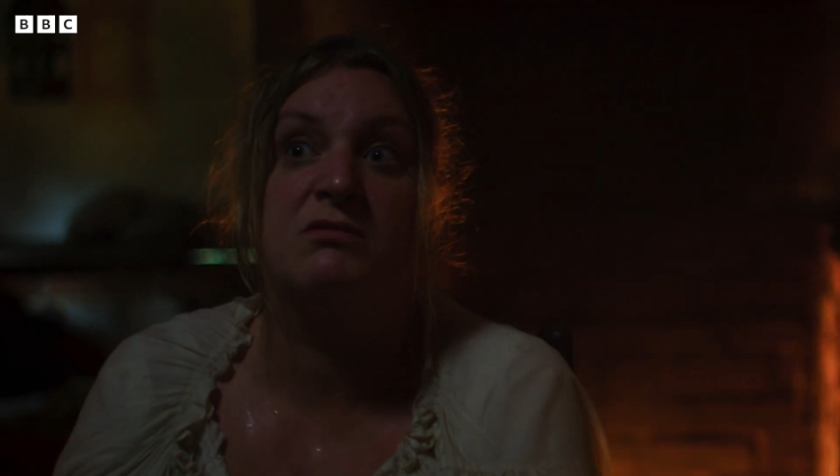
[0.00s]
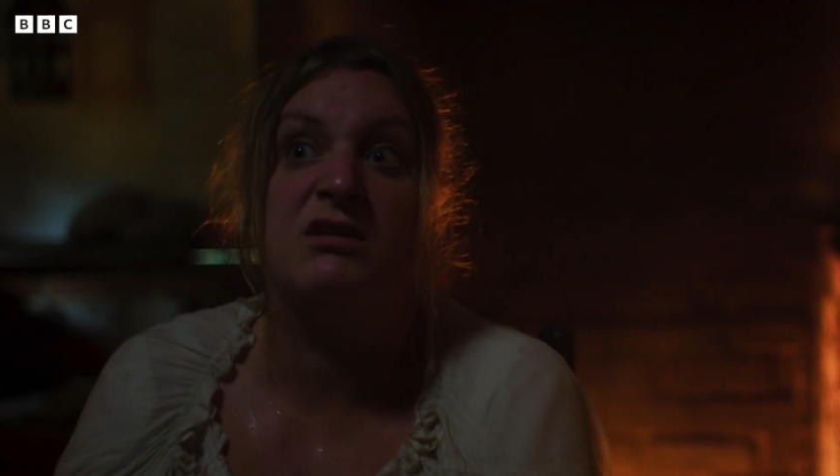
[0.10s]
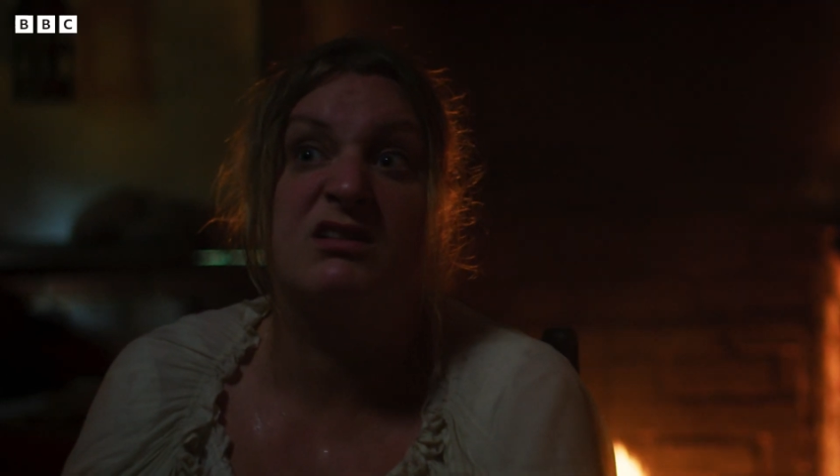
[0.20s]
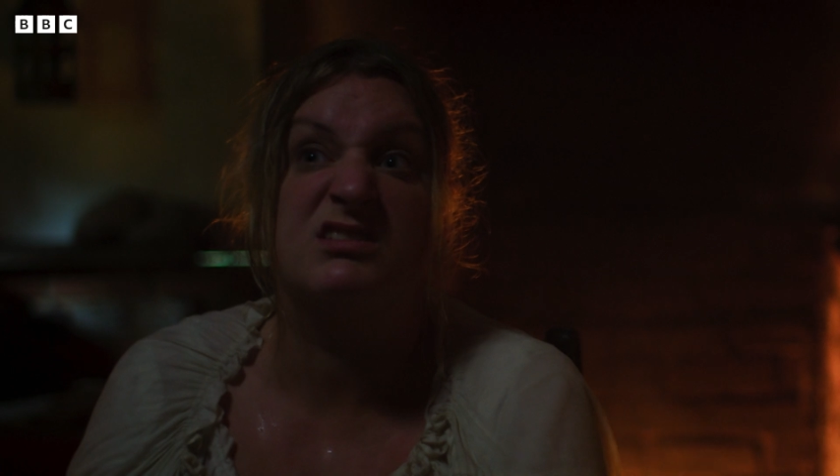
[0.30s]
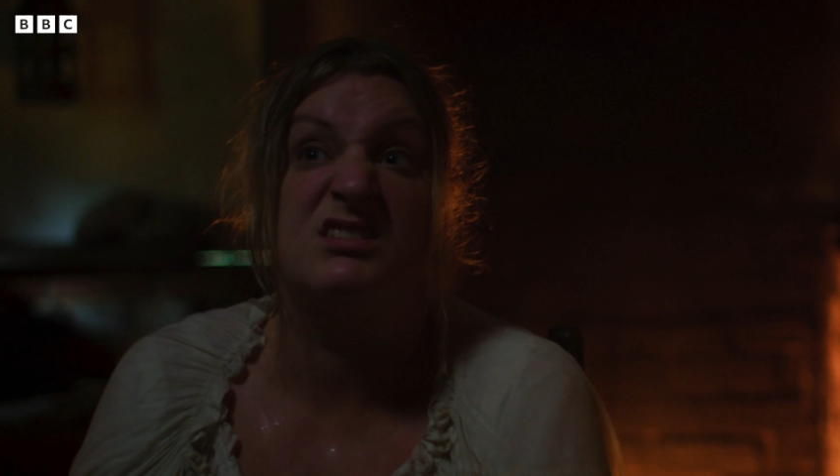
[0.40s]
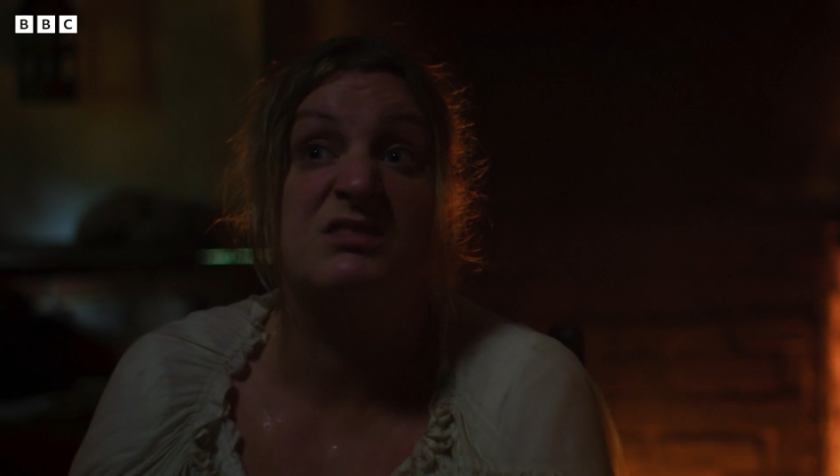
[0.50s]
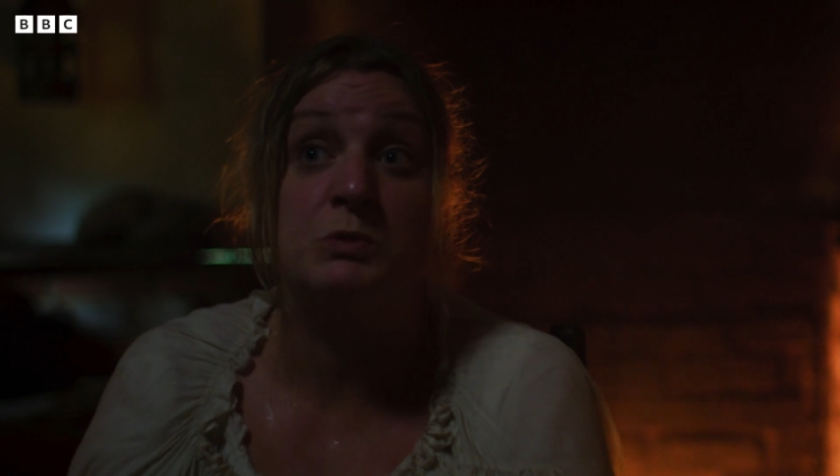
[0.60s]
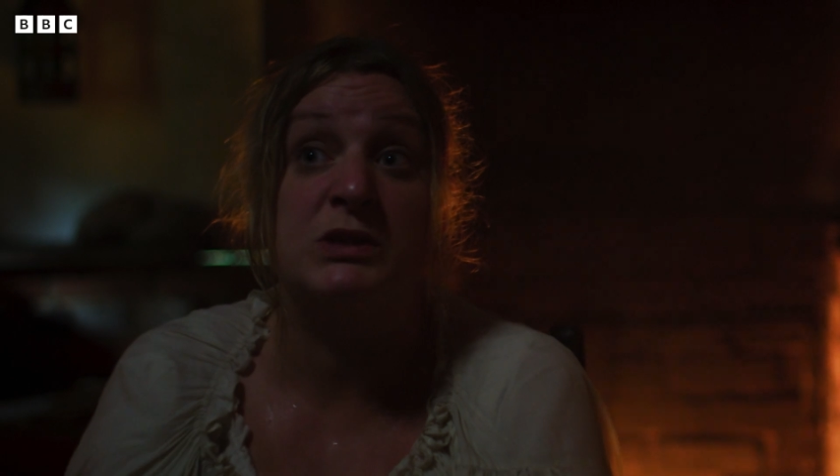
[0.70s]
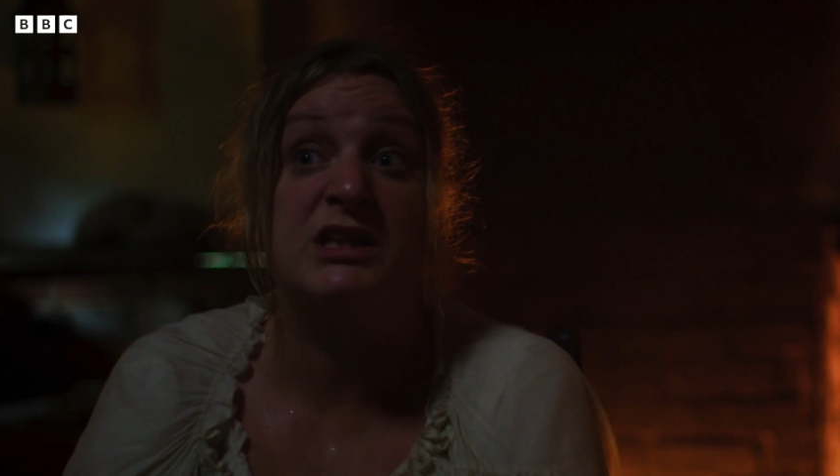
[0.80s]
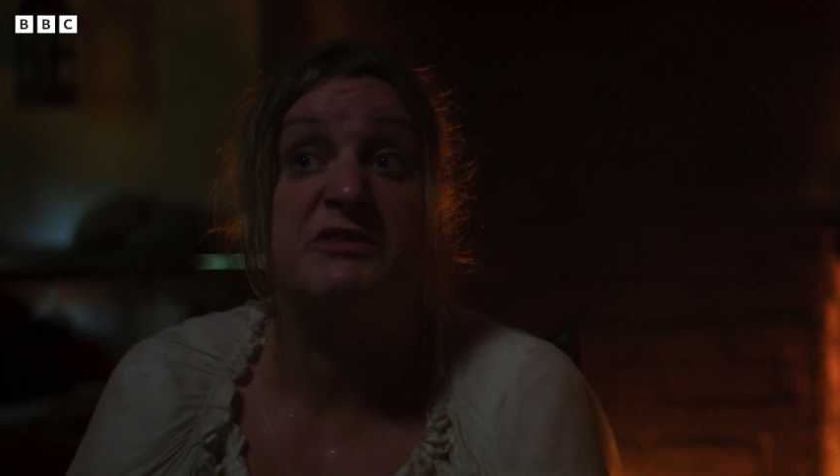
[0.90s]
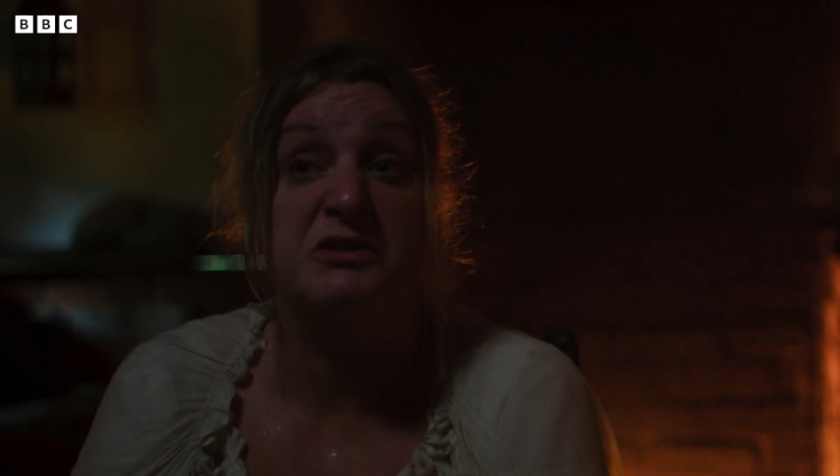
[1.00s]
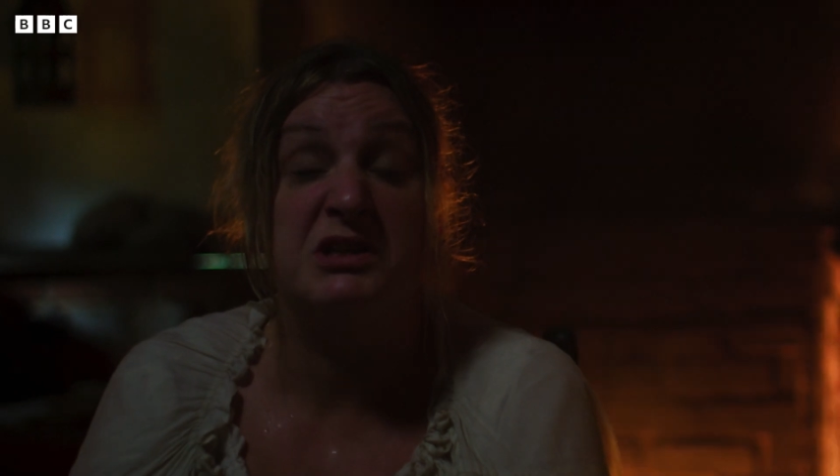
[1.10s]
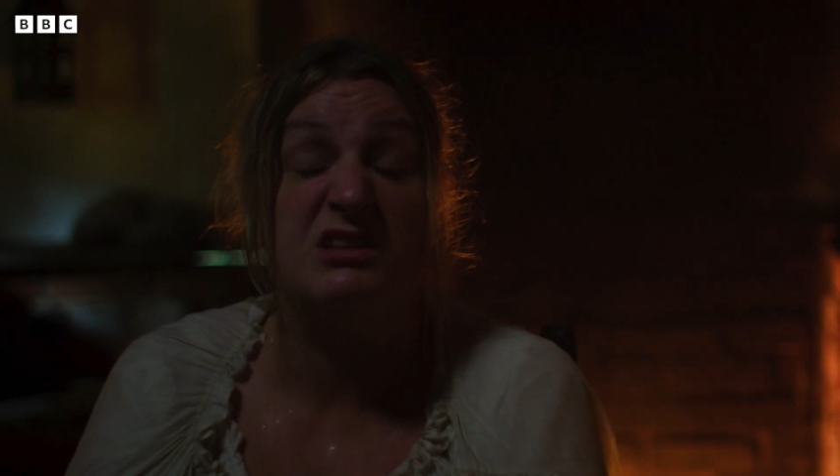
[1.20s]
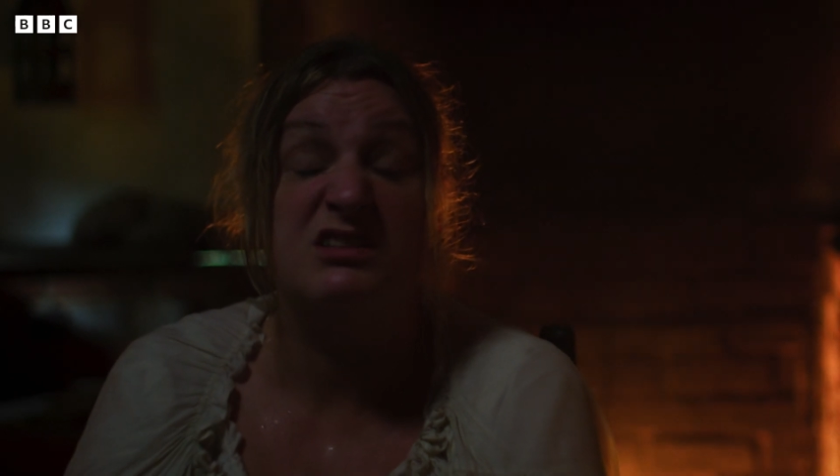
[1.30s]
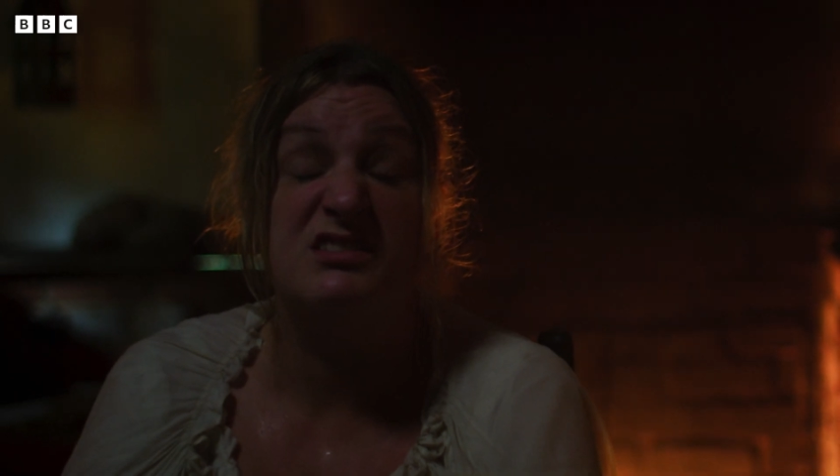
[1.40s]
work because he didn't want to give you
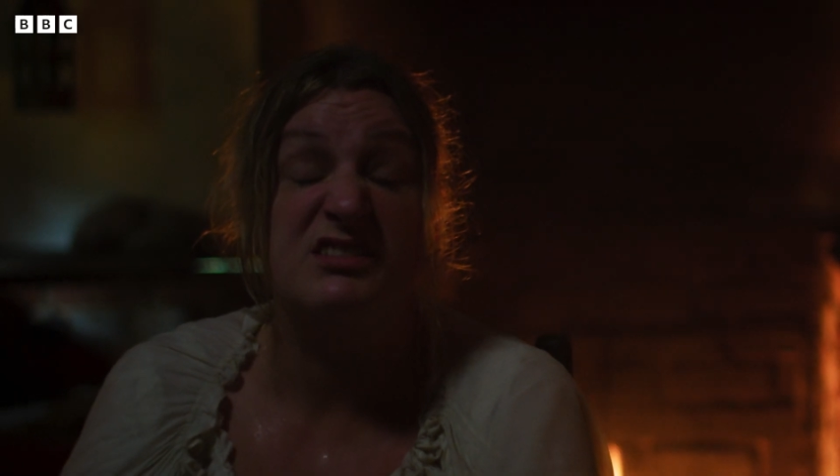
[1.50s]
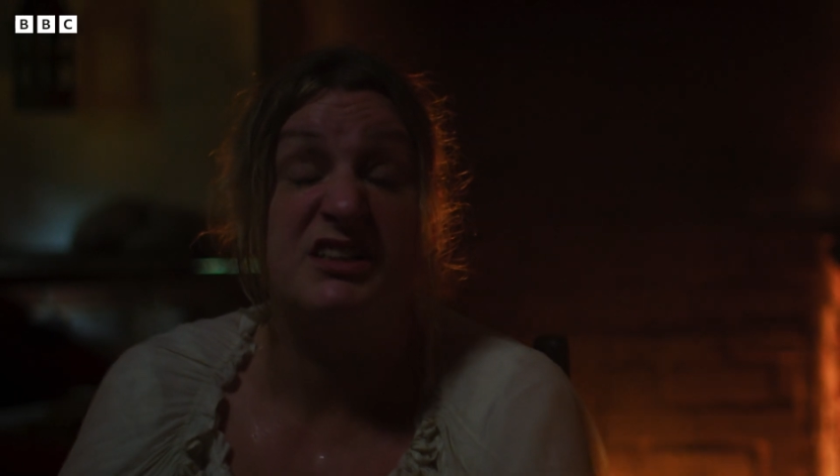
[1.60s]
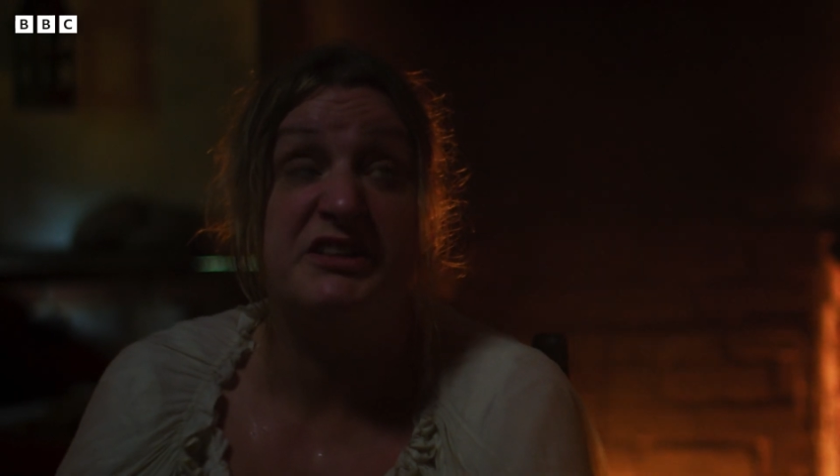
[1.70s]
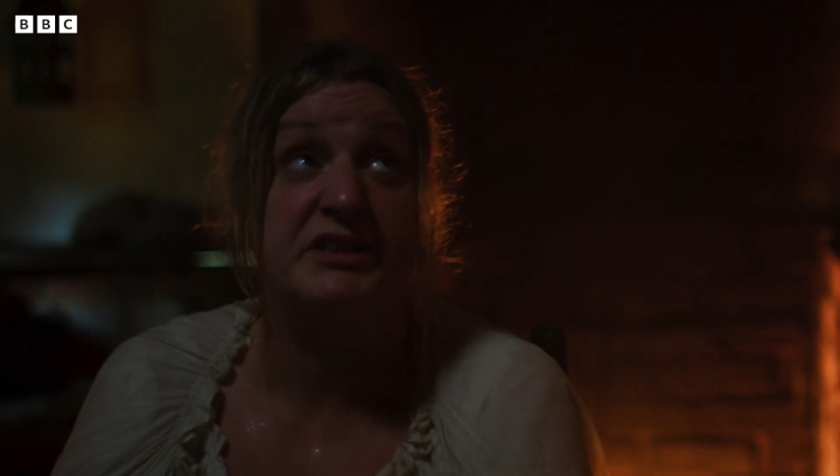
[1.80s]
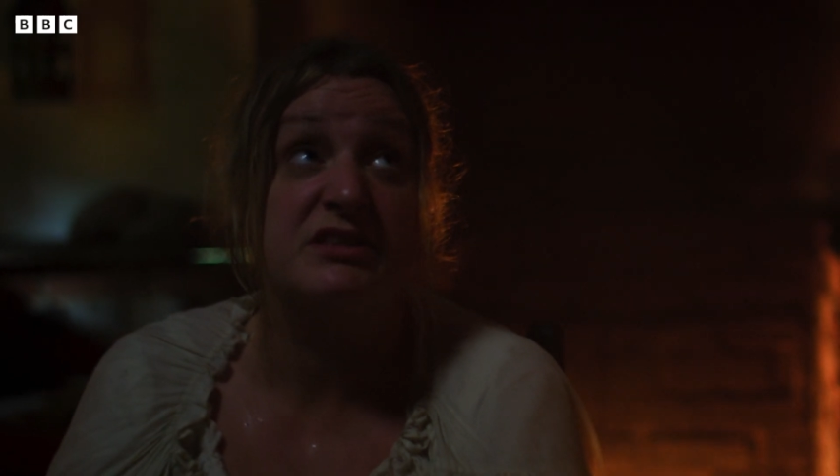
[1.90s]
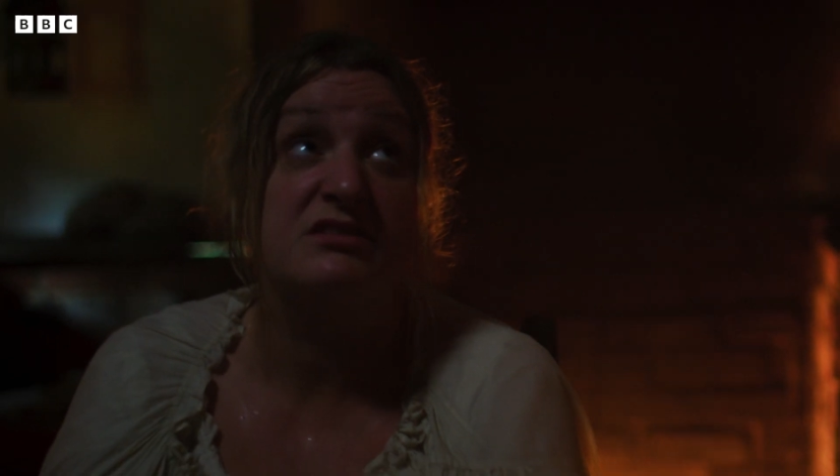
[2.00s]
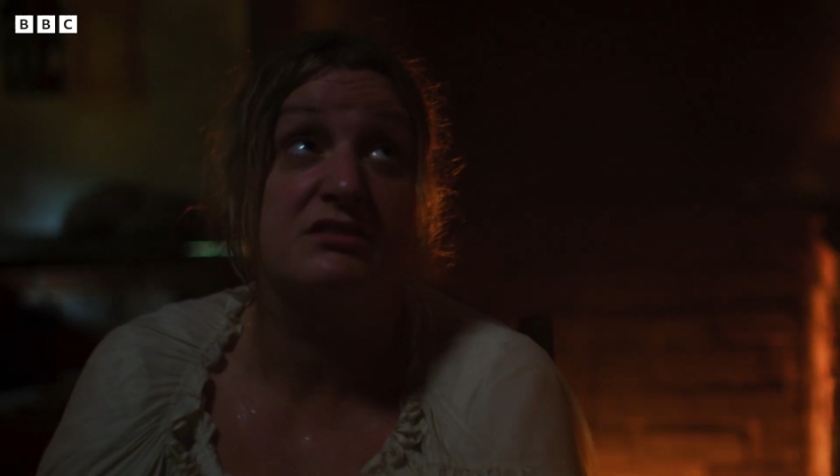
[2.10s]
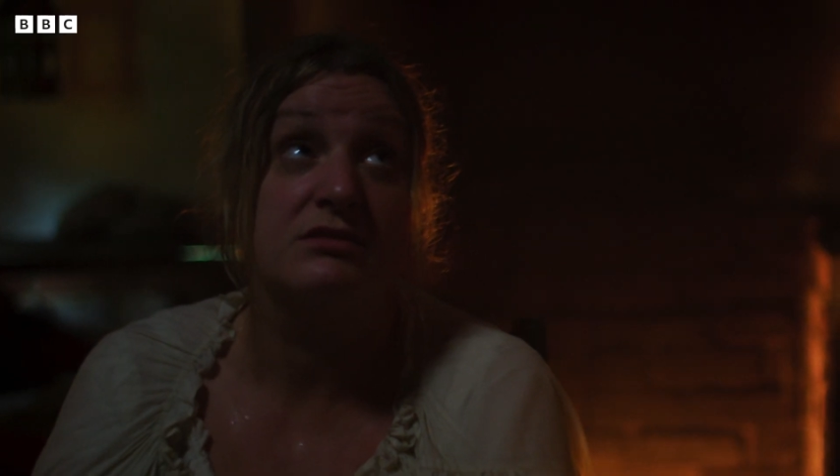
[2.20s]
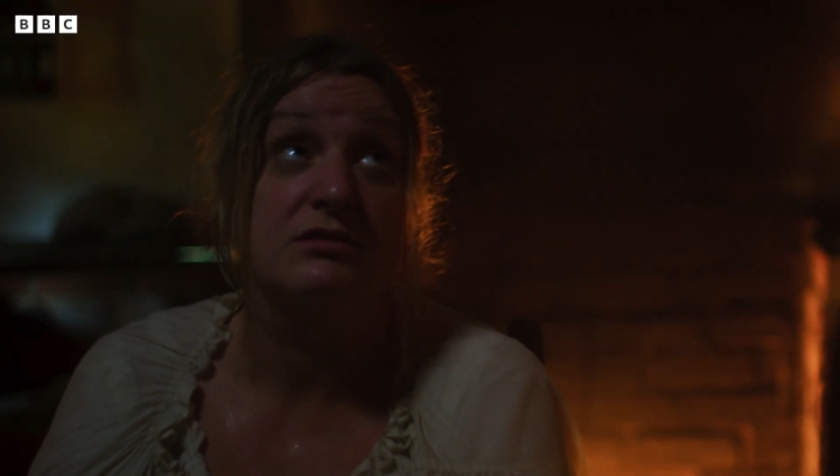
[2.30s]
anything serious.